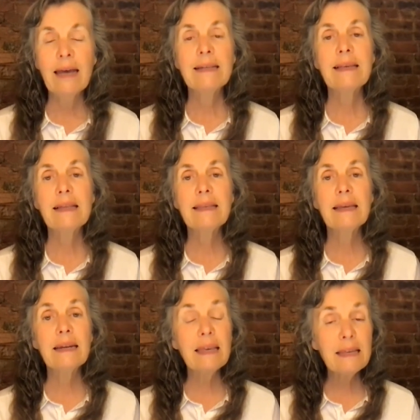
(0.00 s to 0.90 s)
since
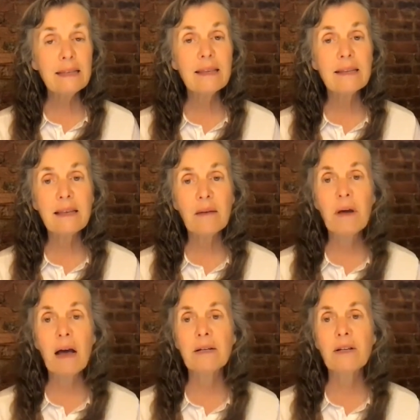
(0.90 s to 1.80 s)
it is the
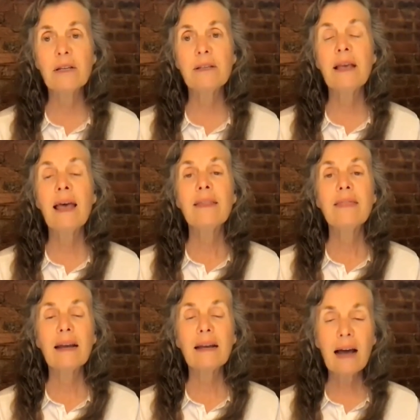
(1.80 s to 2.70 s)
subconscious
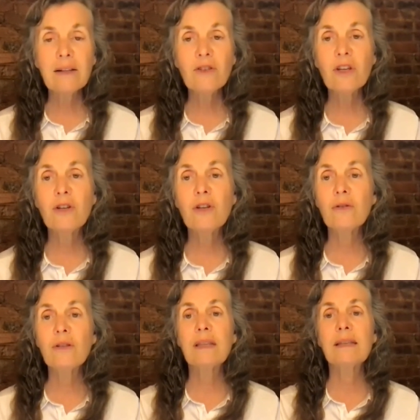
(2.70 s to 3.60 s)
that
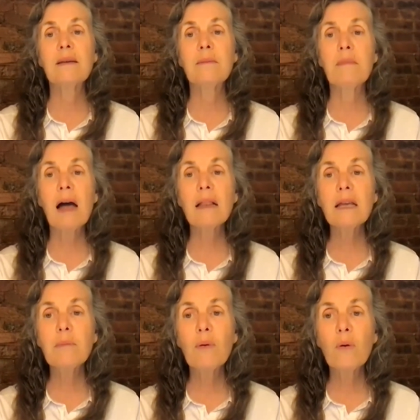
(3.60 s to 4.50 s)
constitutes the
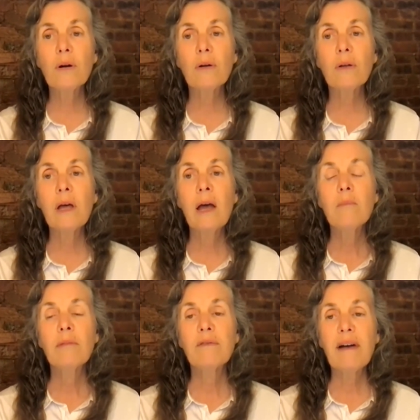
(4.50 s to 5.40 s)
symbolic portal
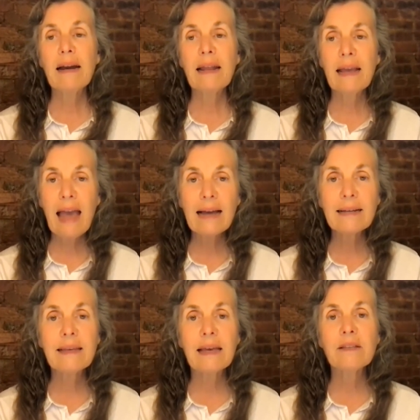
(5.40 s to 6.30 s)
providing
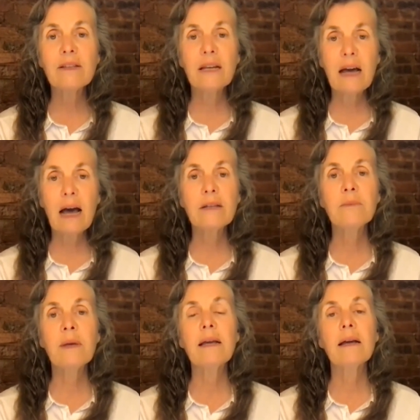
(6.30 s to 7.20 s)
access to
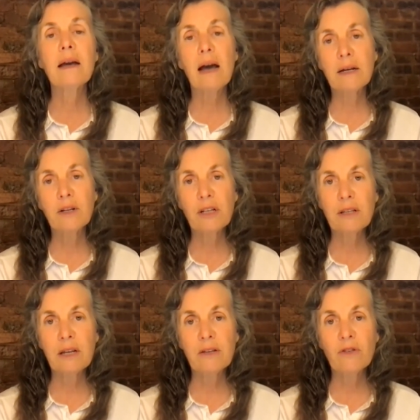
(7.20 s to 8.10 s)
cosmic
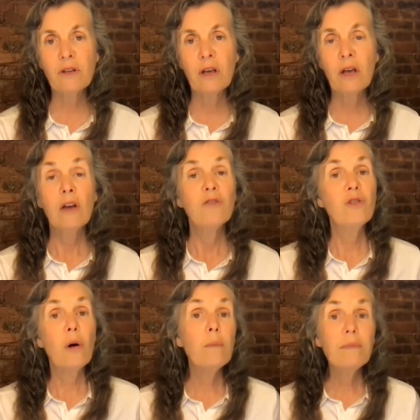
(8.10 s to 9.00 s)
consciousness.
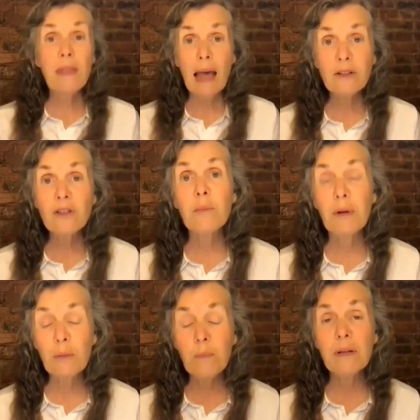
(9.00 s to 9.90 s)
So that's the
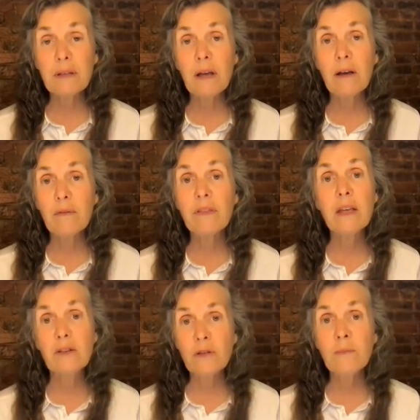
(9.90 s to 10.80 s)
purpose of
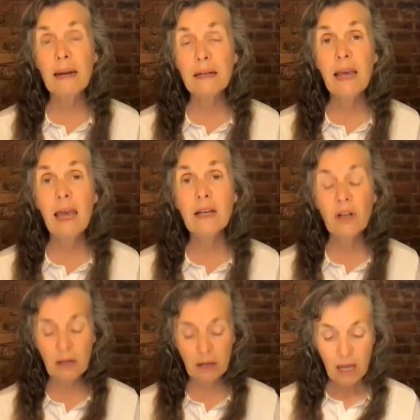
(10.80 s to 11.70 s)
this
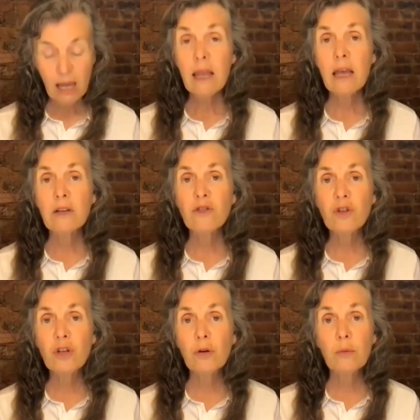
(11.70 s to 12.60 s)
meditation is
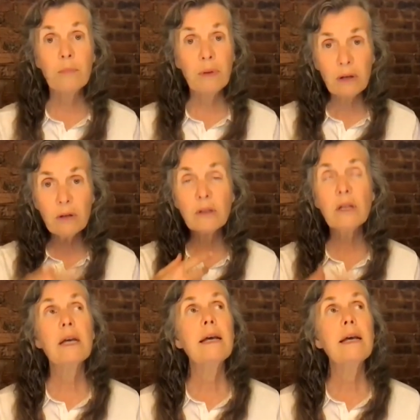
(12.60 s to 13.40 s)
to build